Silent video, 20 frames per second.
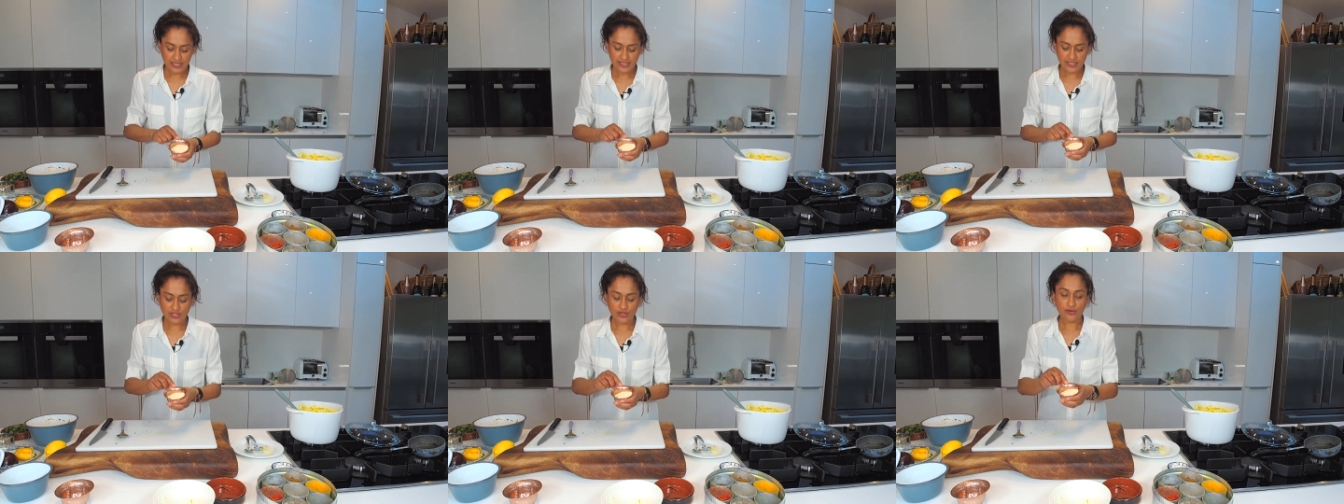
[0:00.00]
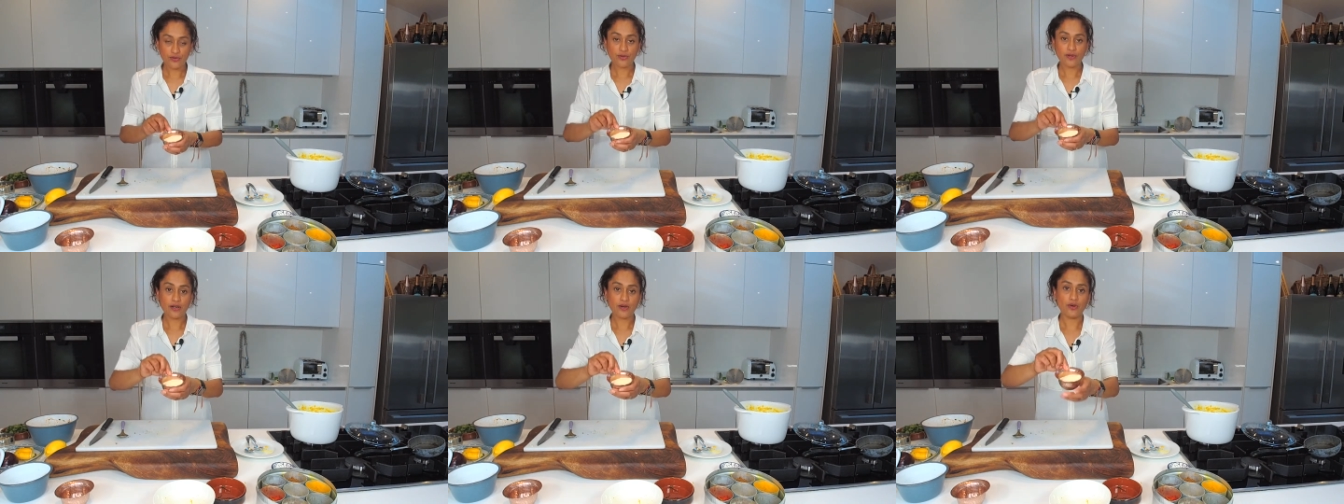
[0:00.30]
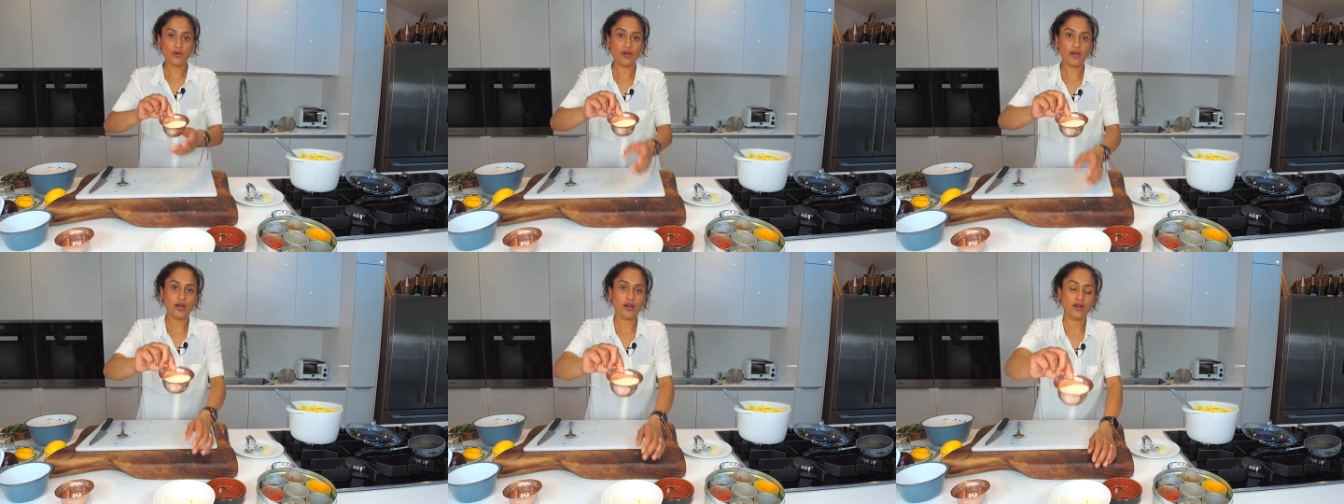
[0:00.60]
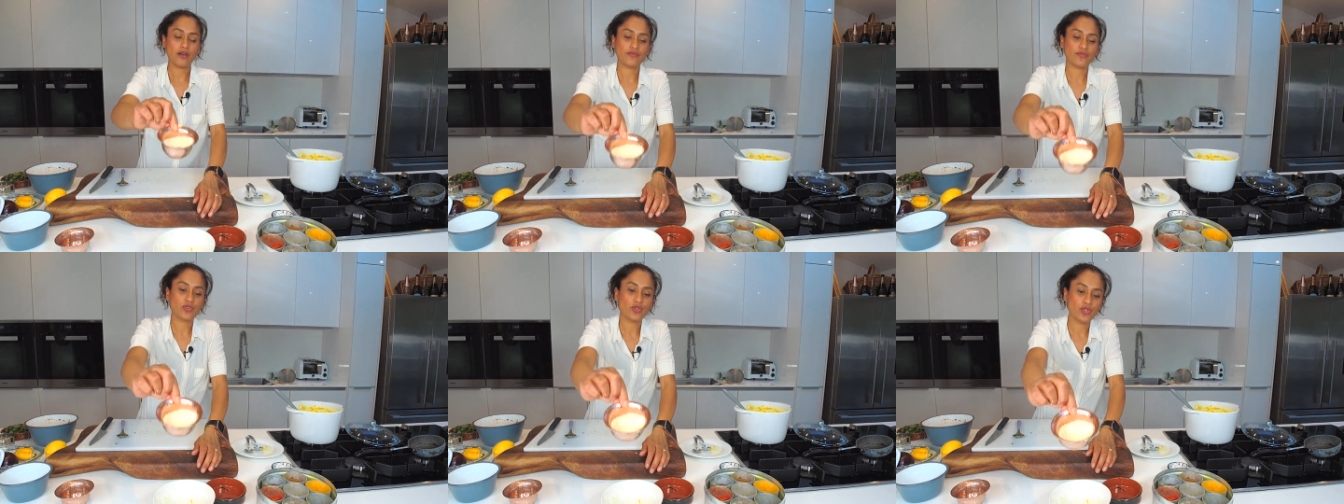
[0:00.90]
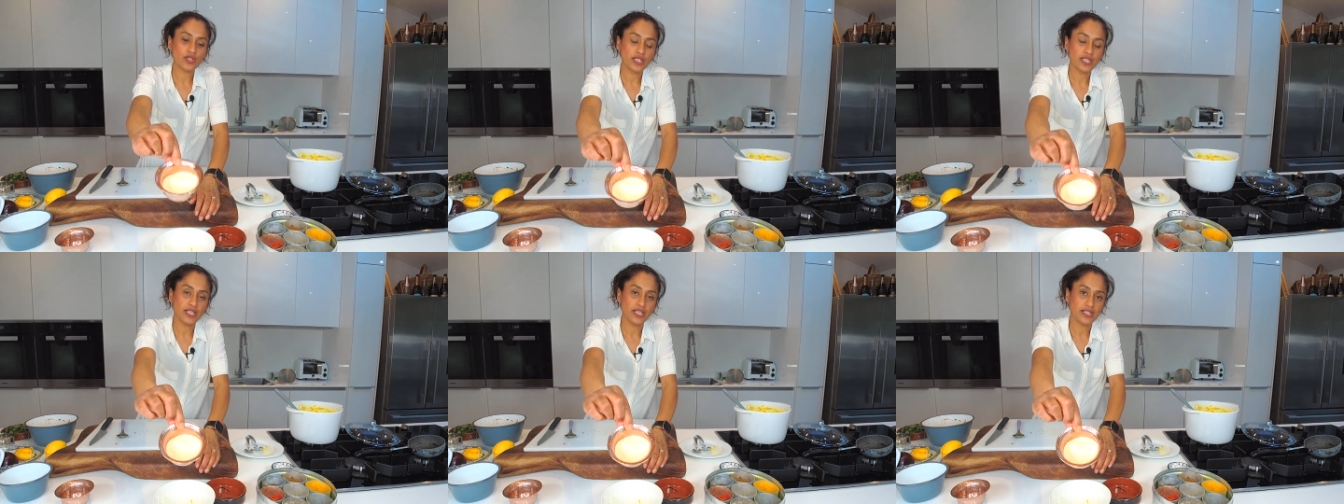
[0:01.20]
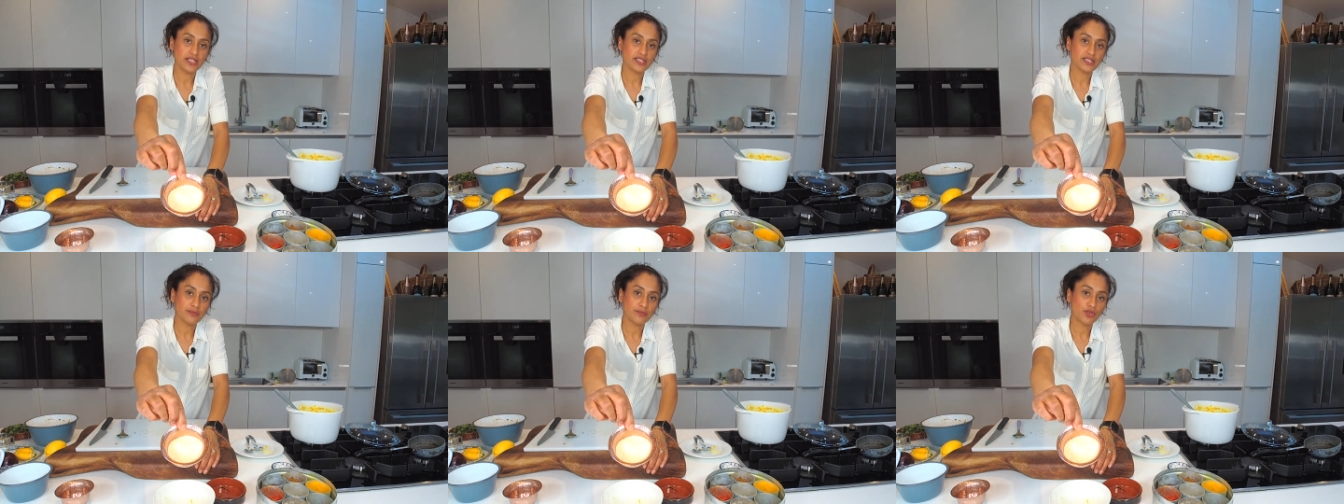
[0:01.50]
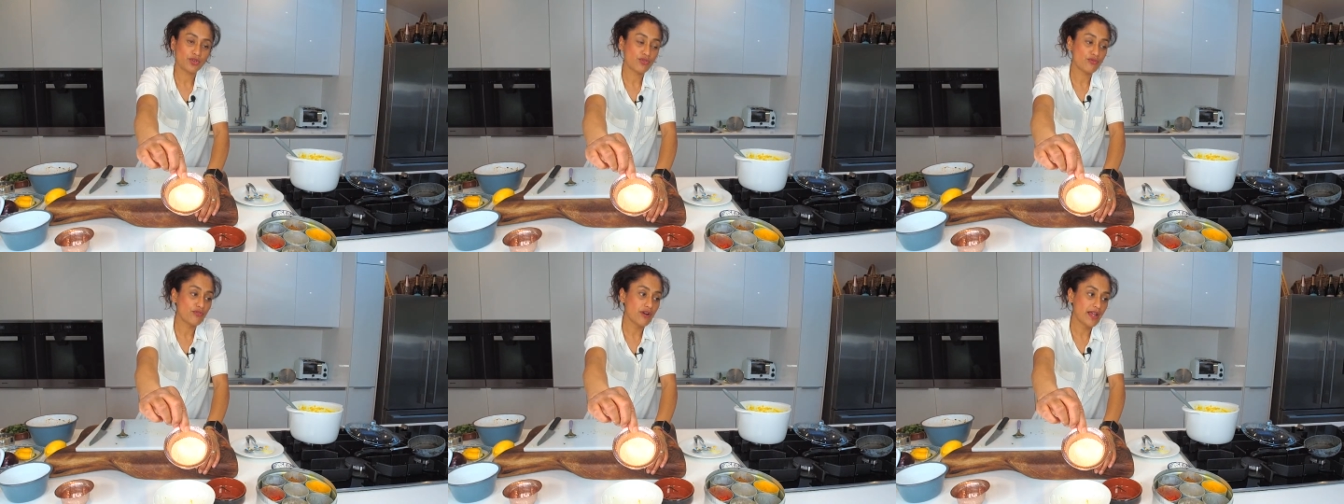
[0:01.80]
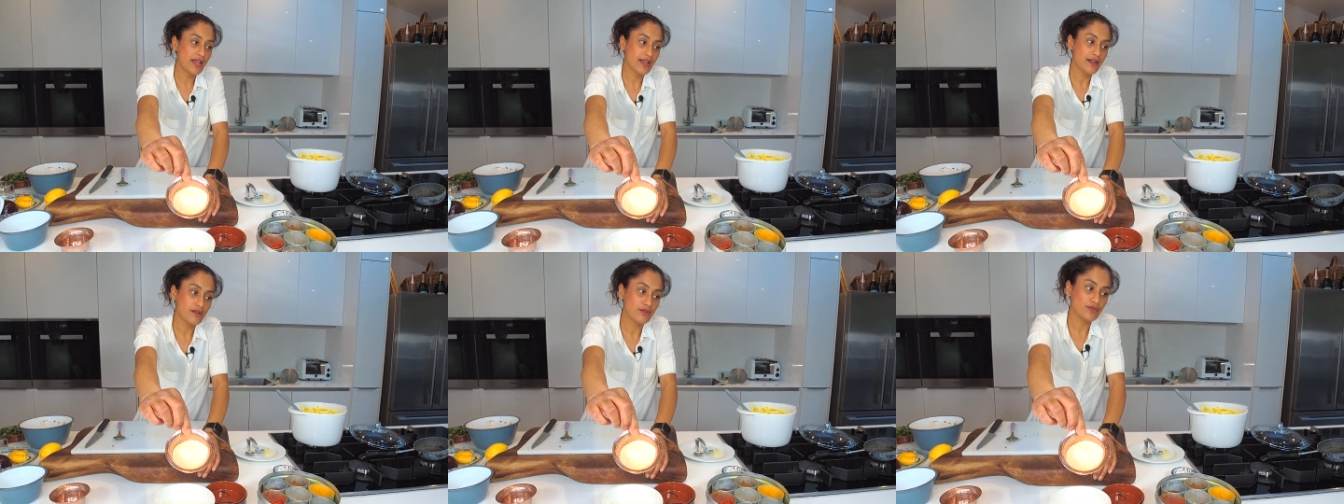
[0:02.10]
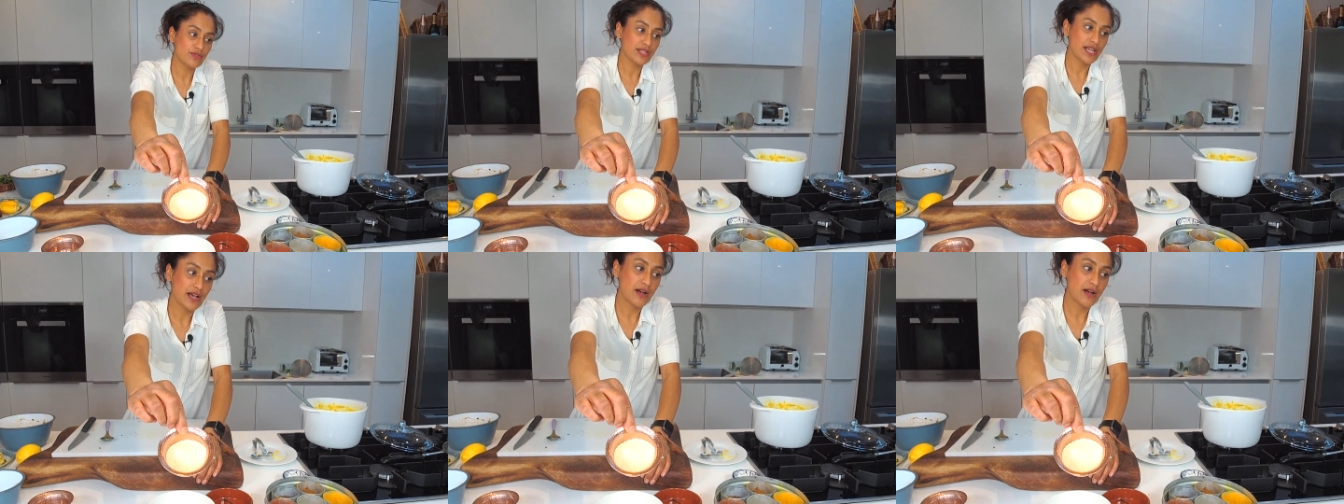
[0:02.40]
so I've got here some ground